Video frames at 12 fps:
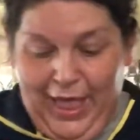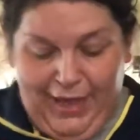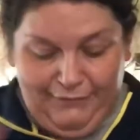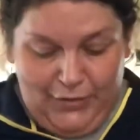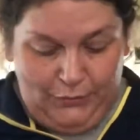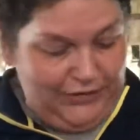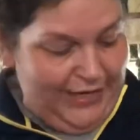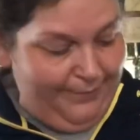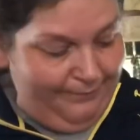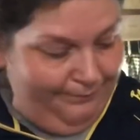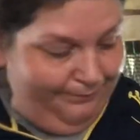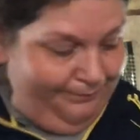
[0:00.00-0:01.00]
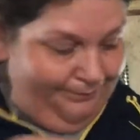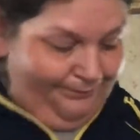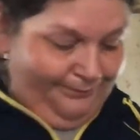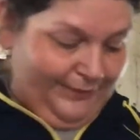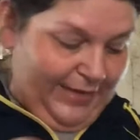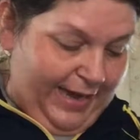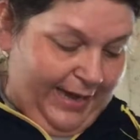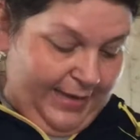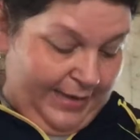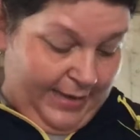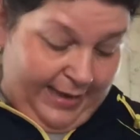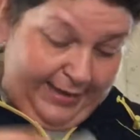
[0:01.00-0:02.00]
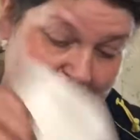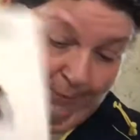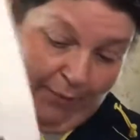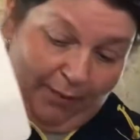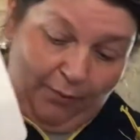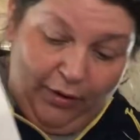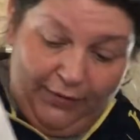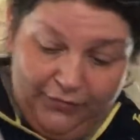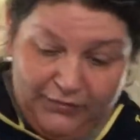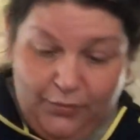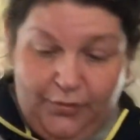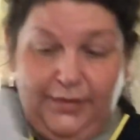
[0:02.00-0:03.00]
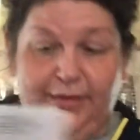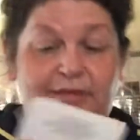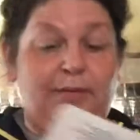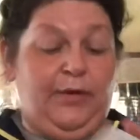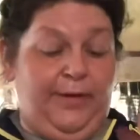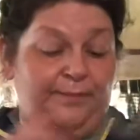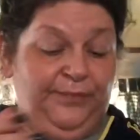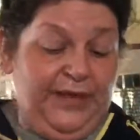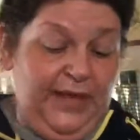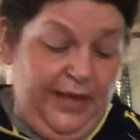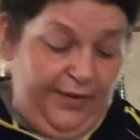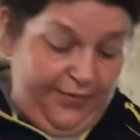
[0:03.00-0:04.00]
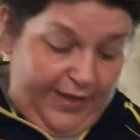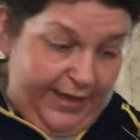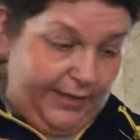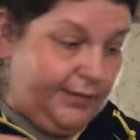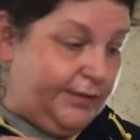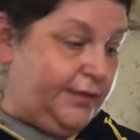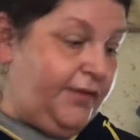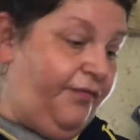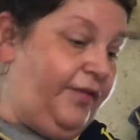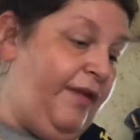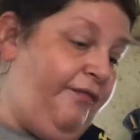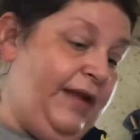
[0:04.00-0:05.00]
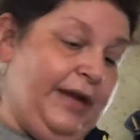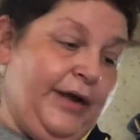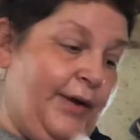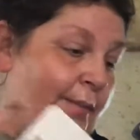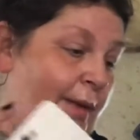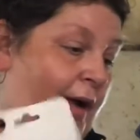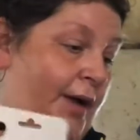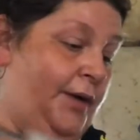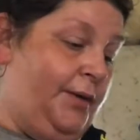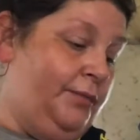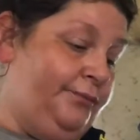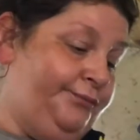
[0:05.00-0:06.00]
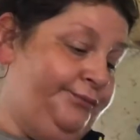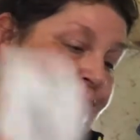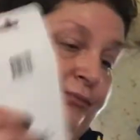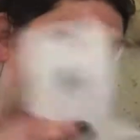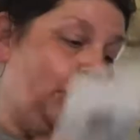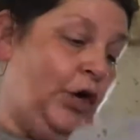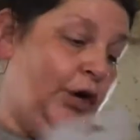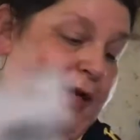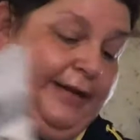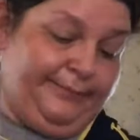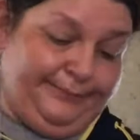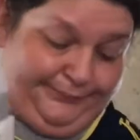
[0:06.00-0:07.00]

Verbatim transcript: I have no shame. Okay, and I bought more. There's more in there somewhere. Thanks to Fluffy No Mo, Lori.